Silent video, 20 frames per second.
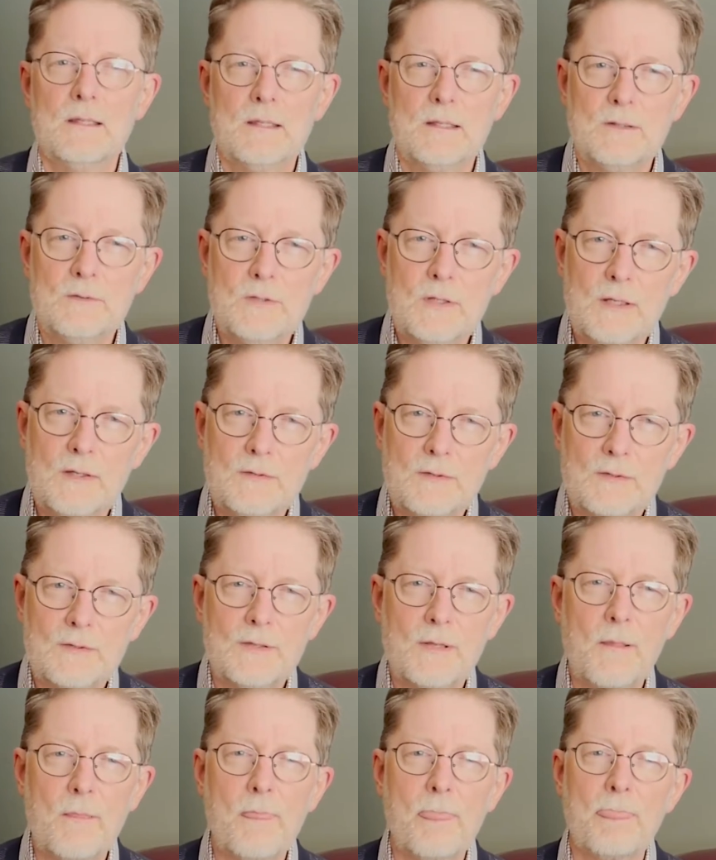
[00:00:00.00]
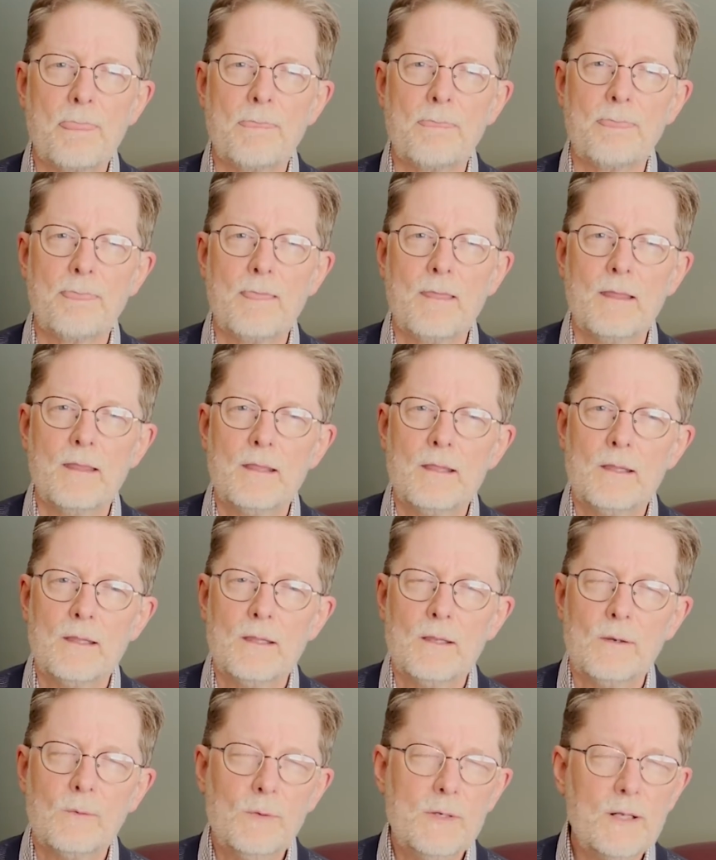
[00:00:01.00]
Jesus,
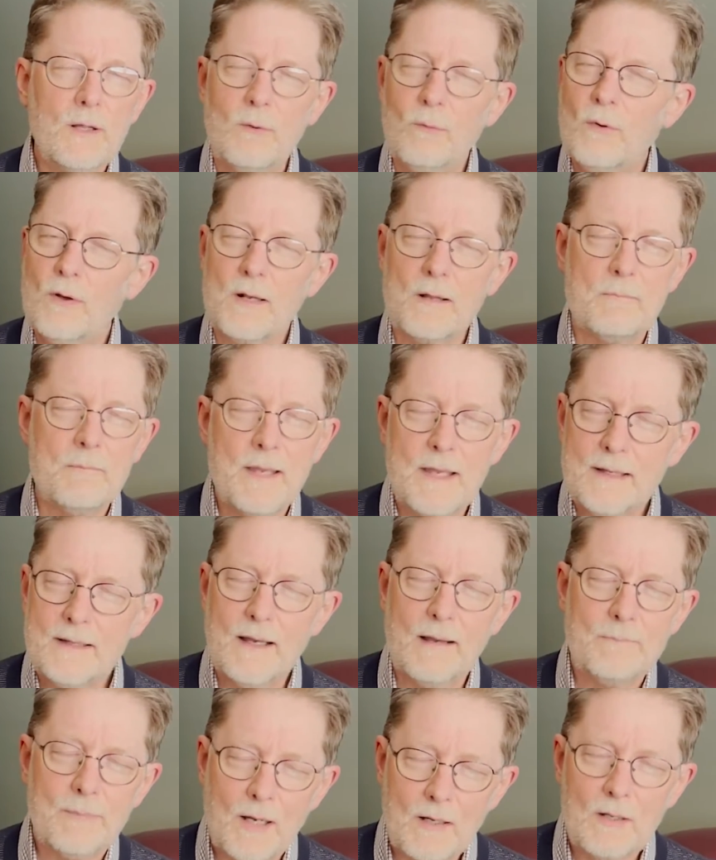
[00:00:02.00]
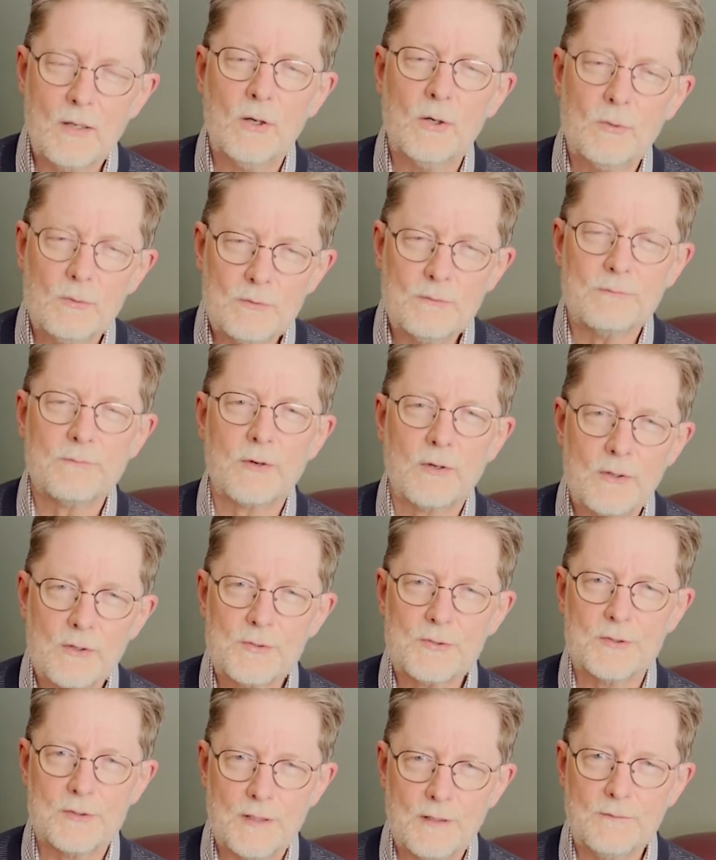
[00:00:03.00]
we don't want to make up our own
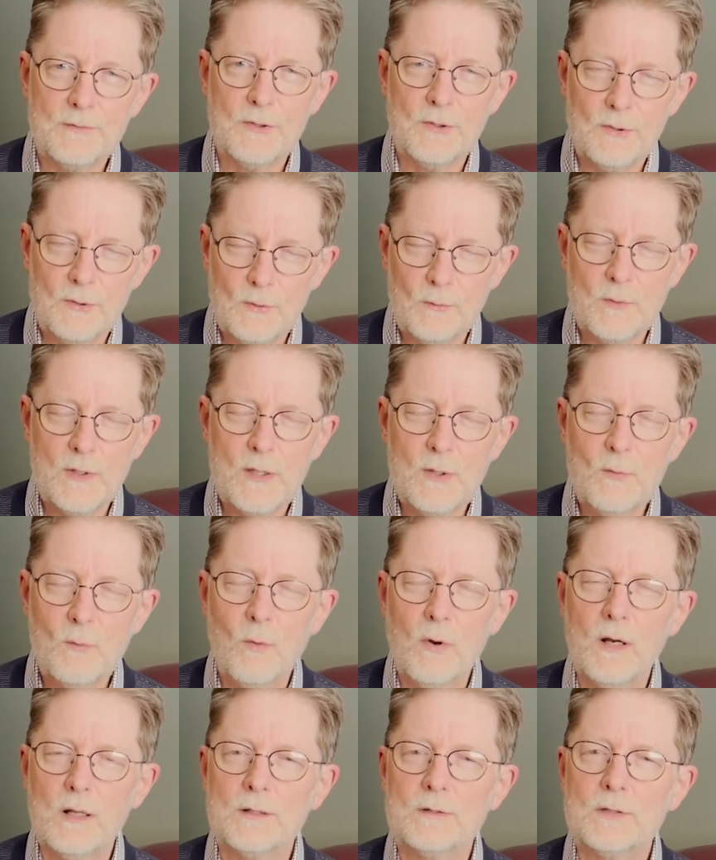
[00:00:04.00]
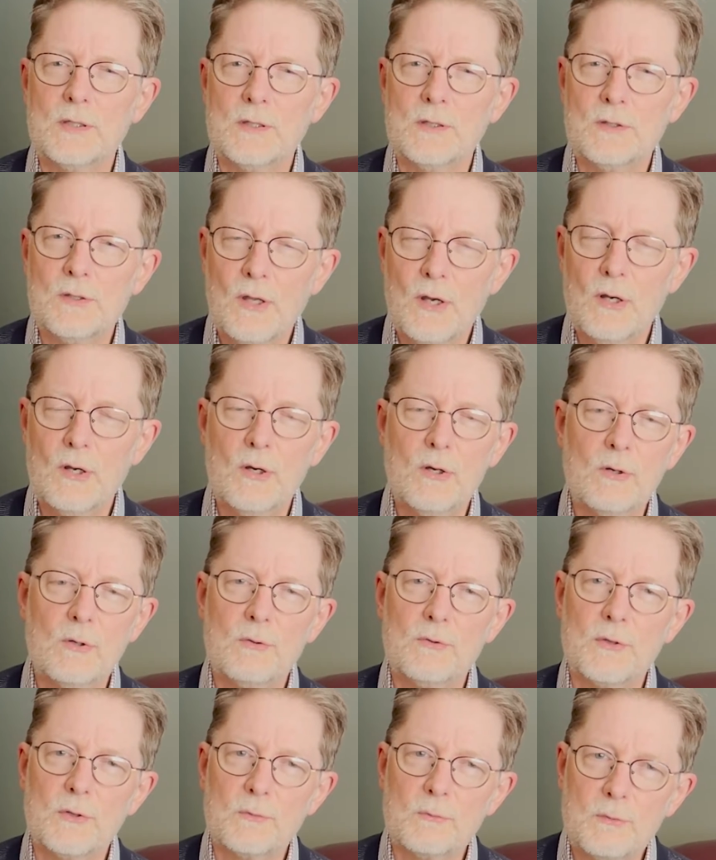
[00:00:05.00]
version of you. We want to know
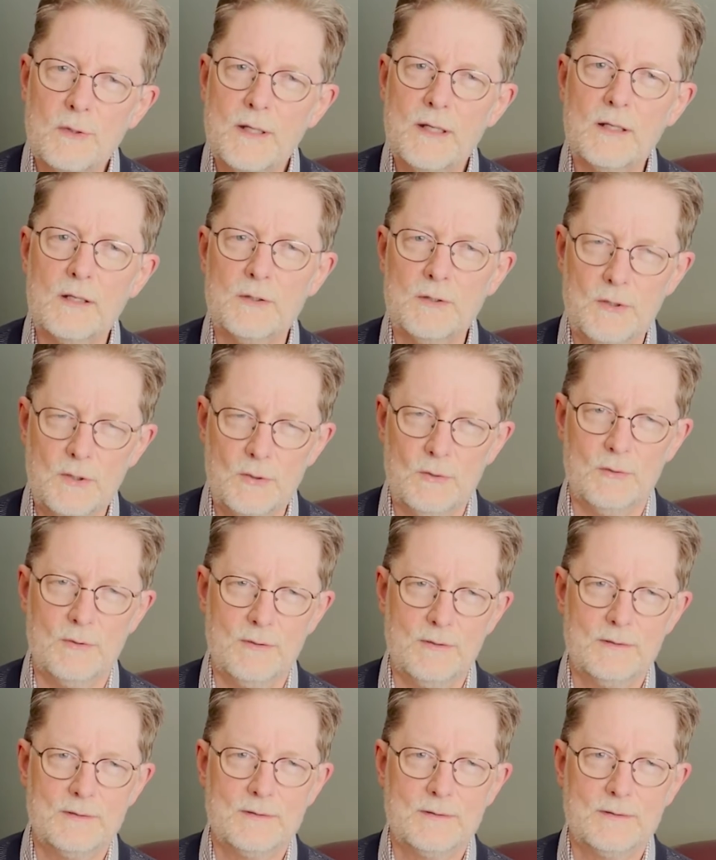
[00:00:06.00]
the real you.